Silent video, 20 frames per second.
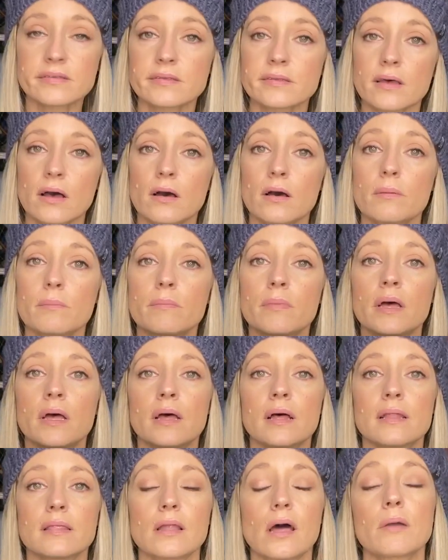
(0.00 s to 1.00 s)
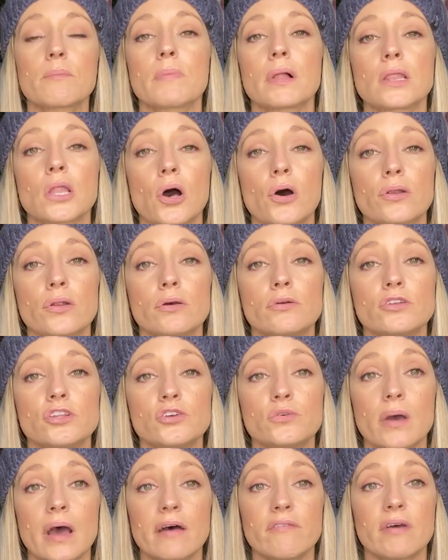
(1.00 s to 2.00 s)
Some, like Milano,
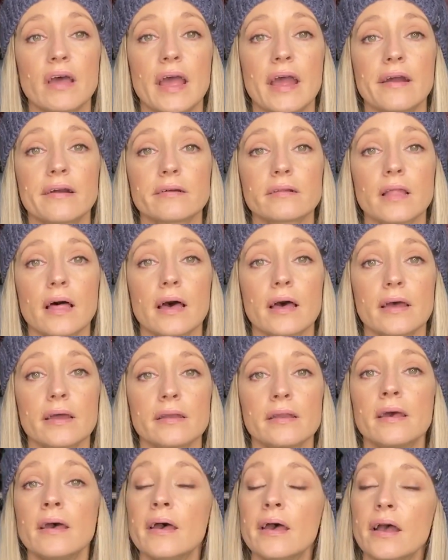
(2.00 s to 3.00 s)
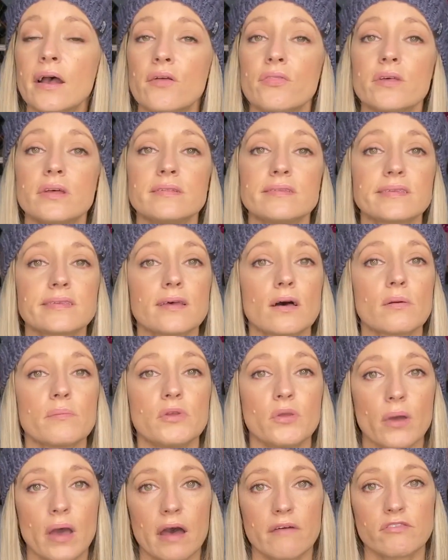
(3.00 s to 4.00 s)
do have a hairline, and then some
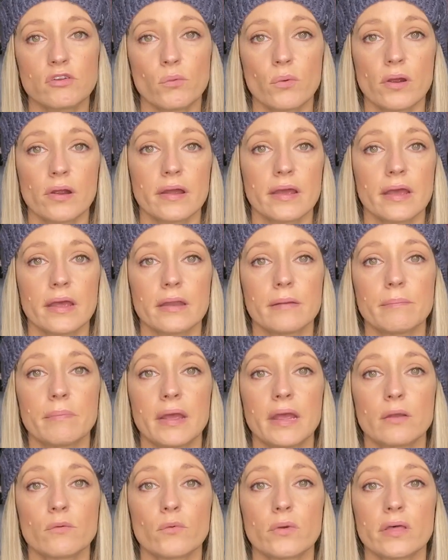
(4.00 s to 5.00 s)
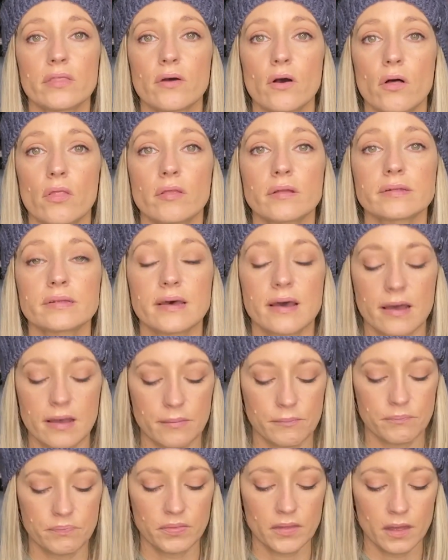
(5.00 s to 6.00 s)
you have to wear a headband with all the
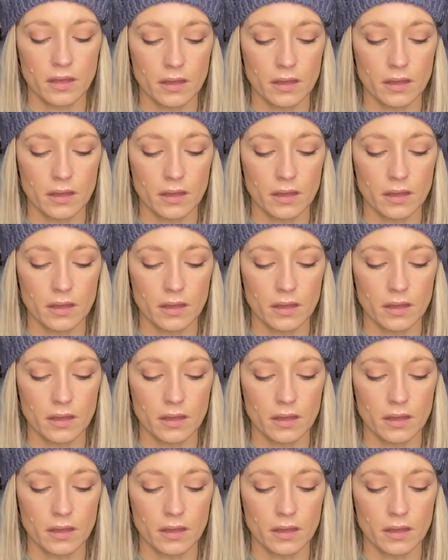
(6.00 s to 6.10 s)
time.